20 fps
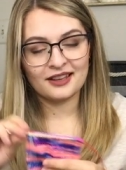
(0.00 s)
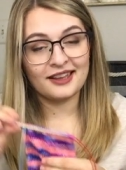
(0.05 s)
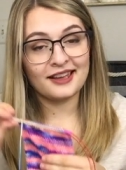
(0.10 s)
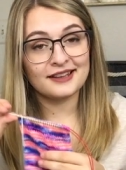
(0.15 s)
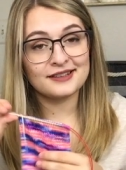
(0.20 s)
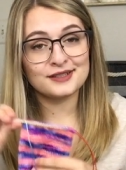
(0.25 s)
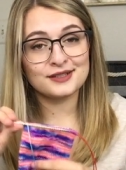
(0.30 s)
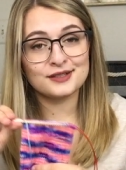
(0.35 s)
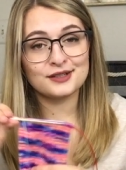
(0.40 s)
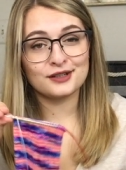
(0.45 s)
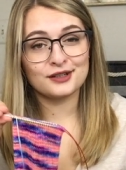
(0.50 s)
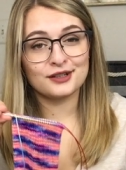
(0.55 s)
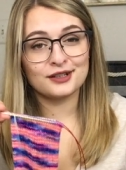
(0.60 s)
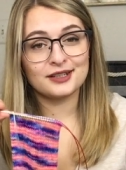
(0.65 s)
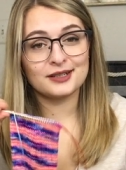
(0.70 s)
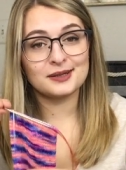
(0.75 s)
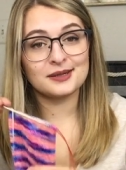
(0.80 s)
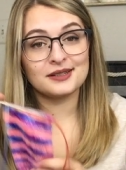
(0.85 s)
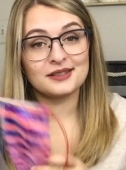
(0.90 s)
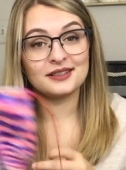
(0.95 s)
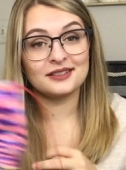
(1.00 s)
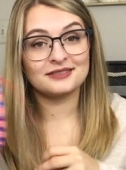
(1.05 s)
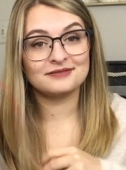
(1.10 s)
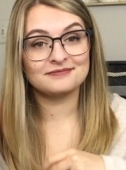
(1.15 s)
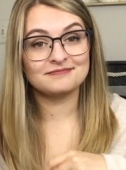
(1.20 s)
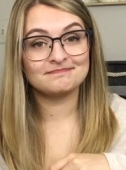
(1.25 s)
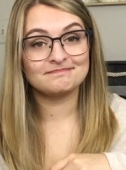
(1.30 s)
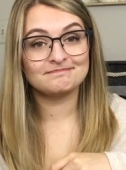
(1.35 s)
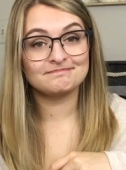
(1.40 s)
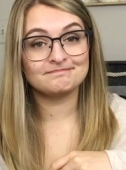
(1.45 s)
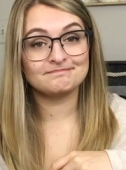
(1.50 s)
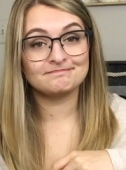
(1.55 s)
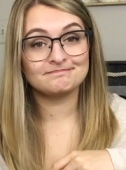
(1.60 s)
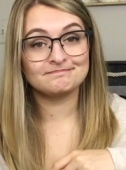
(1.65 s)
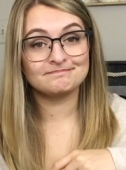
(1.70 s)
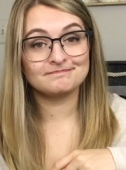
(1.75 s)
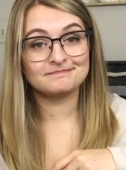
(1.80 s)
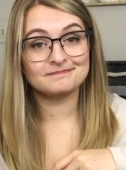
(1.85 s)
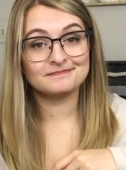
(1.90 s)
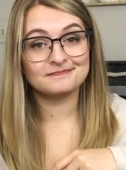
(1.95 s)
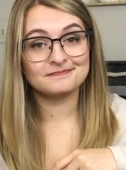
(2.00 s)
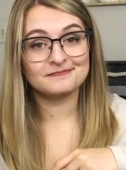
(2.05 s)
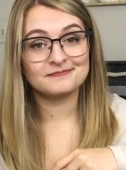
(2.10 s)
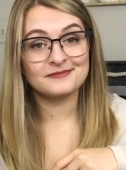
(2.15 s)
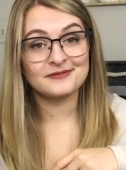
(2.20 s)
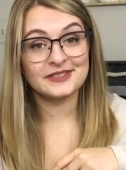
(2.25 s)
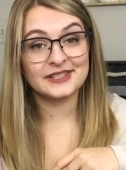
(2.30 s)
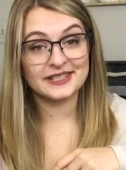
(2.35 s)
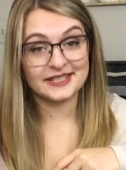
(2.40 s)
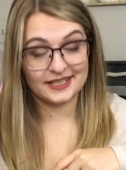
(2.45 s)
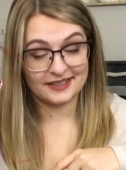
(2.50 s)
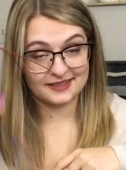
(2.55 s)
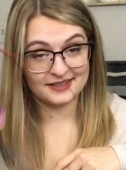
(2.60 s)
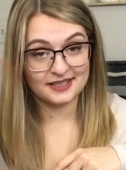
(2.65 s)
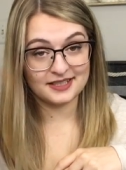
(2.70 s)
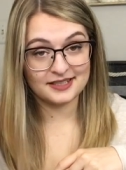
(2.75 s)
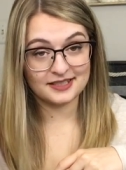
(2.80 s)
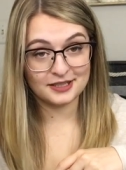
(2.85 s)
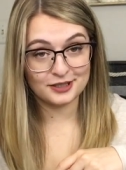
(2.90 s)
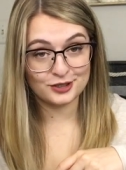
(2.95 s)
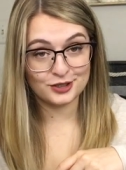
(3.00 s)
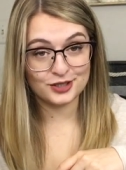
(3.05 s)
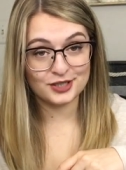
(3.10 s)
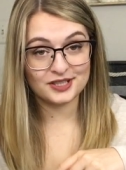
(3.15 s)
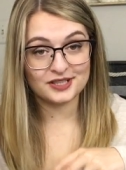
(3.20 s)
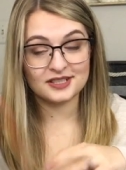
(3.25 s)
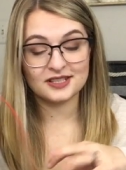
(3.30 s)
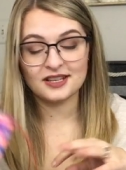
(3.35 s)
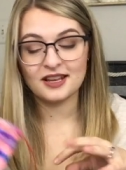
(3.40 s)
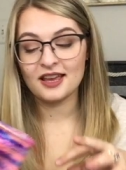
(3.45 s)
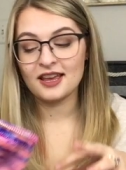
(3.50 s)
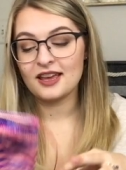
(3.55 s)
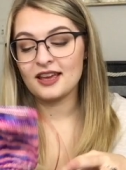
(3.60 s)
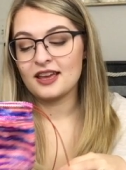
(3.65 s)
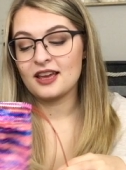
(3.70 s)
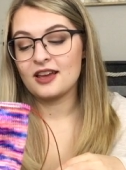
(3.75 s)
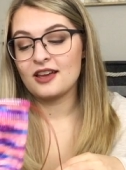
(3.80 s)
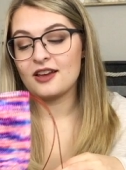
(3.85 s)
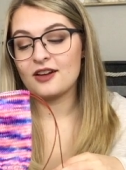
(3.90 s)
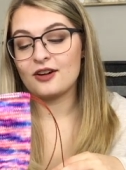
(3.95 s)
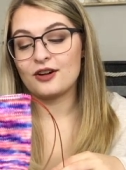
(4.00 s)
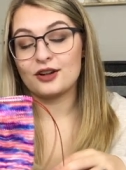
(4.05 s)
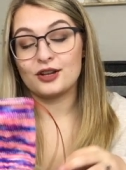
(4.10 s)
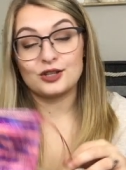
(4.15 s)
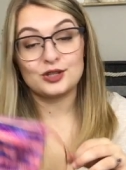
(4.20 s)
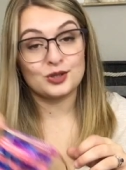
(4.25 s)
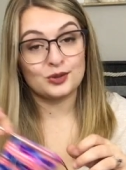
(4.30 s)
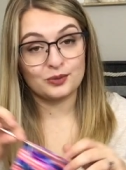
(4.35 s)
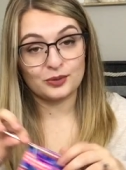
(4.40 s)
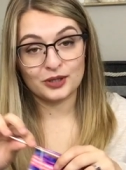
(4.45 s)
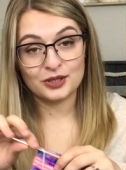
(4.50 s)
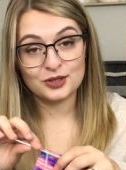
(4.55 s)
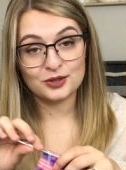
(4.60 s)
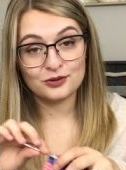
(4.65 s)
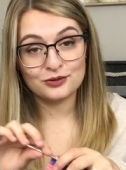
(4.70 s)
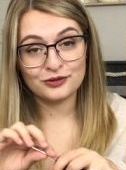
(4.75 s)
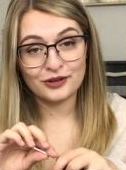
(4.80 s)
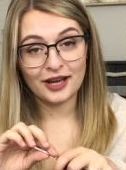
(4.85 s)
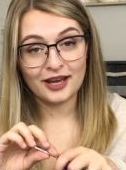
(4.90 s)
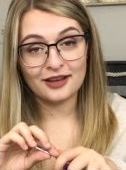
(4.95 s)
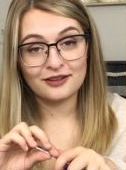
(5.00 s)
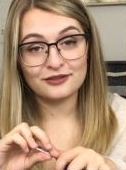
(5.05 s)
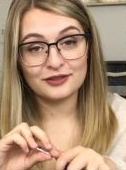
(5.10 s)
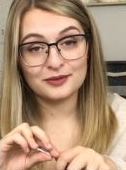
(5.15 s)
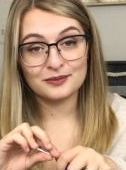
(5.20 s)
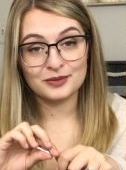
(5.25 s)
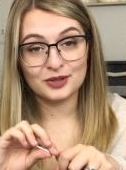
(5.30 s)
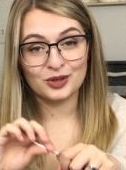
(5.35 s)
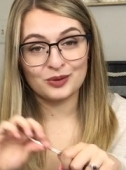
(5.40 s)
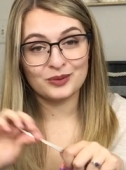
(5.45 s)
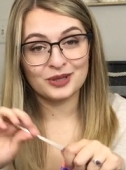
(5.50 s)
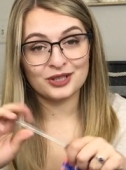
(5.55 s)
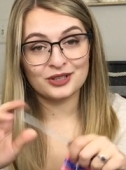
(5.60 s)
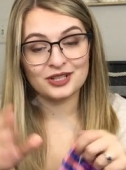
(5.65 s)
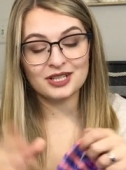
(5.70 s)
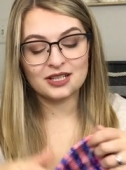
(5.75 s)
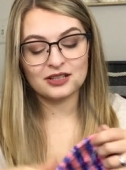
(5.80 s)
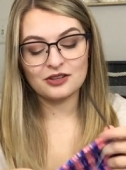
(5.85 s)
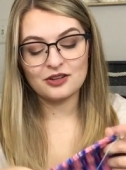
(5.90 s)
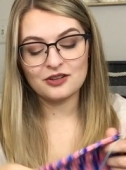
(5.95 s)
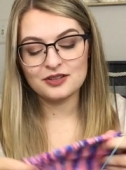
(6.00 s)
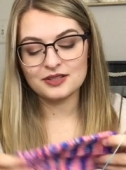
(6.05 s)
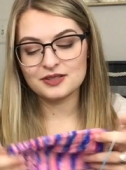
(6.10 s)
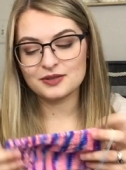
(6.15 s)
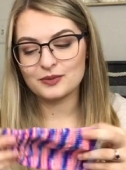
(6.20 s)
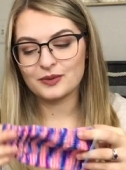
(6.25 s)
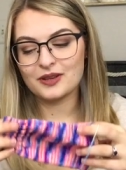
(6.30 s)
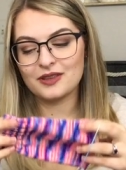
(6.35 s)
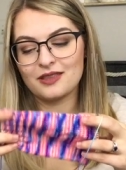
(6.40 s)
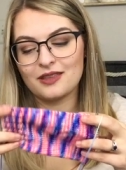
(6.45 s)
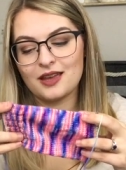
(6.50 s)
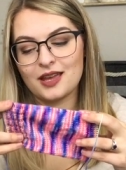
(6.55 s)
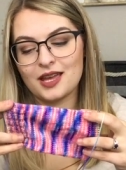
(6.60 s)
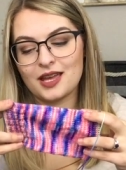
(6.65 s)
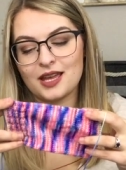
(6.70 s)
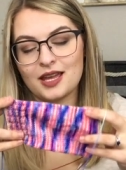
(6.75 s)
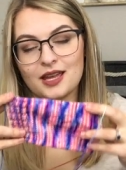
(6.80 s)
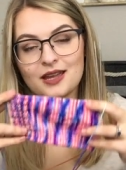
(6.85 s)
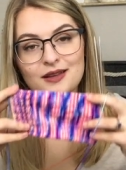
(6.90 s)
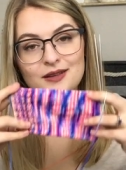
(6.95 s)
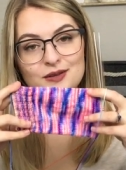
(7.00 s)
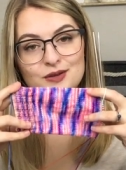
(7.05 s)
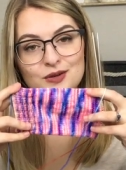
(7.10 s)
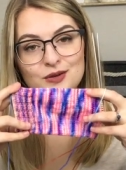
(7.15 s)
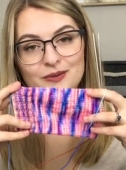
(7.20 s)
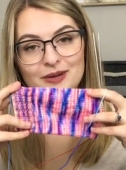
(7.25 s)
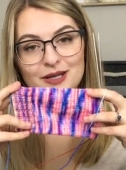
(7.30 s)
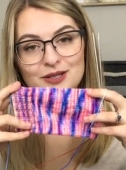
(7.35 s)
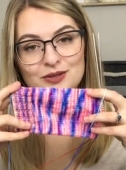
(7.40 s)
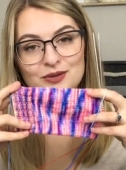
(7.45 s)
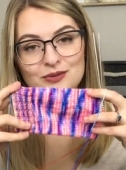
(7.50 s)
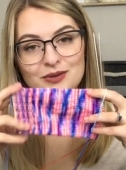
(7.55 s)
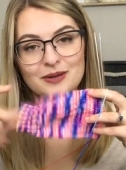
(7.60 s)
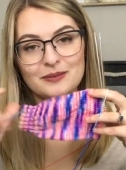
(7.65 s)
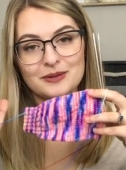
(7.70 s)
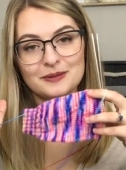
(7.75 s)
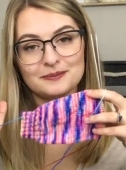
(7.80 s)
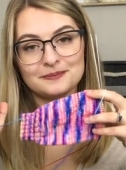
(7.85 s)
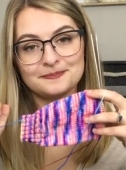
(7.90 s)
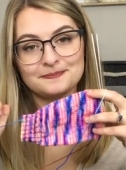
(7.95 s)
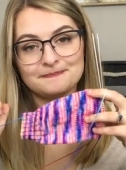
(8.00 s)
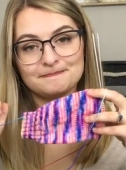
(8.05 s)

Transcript: Cast on 60 stitches on 2.25 millimeter needles with a 2x2 rib.